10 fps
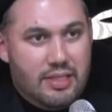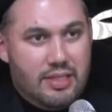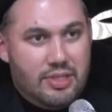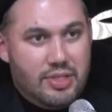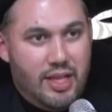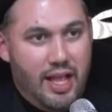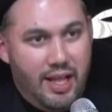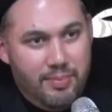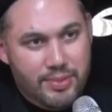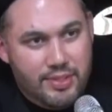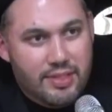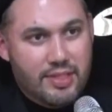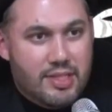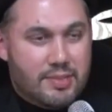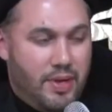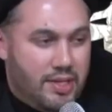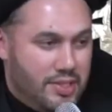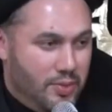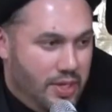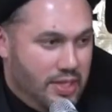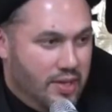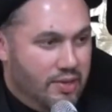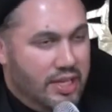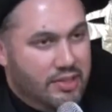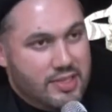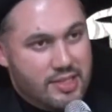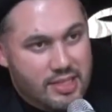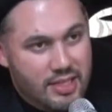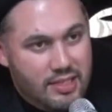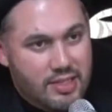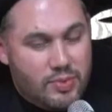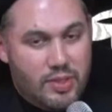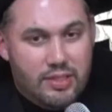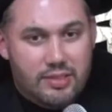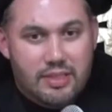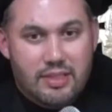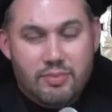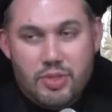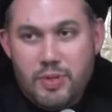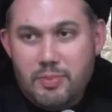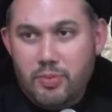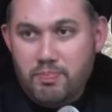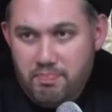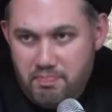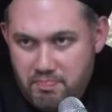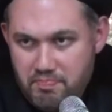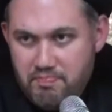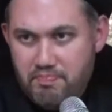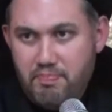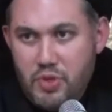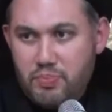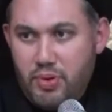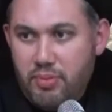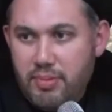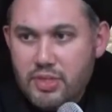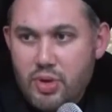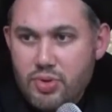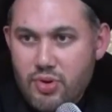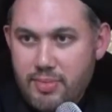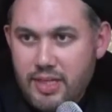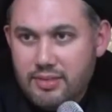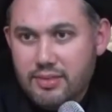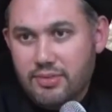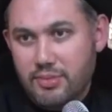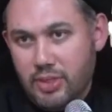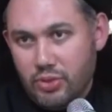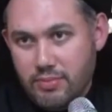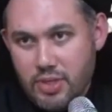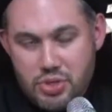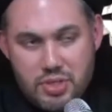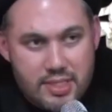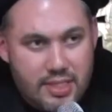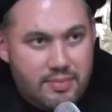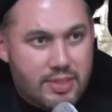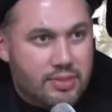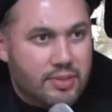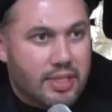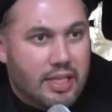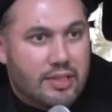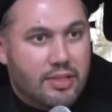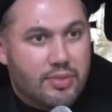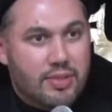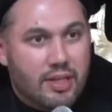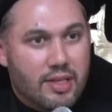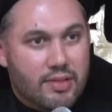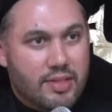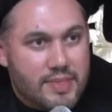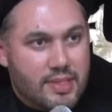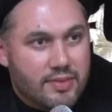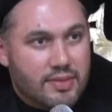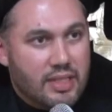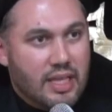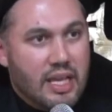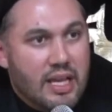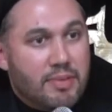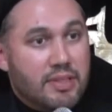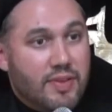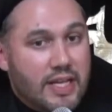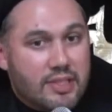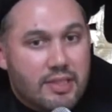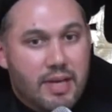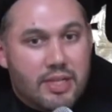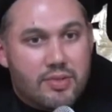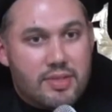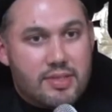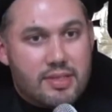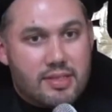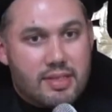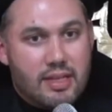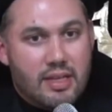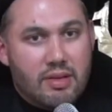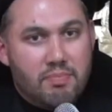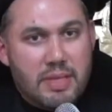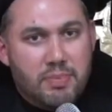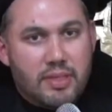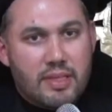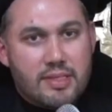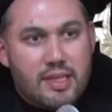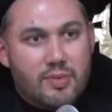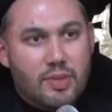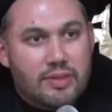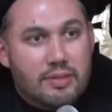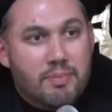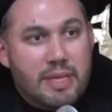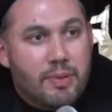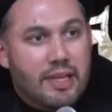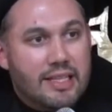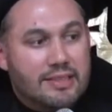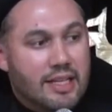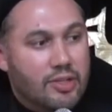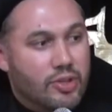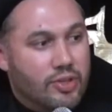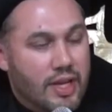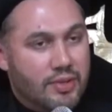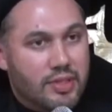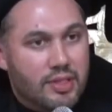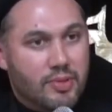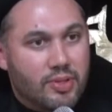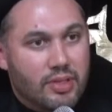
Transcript: Sheikh Abd, he's passed away now. And there's a second as well, which people most probably don't know about, nor am I going to mention his name until they don't declare it themselves. But the fact of the matter is this people can say, well, people like that are not around anymore.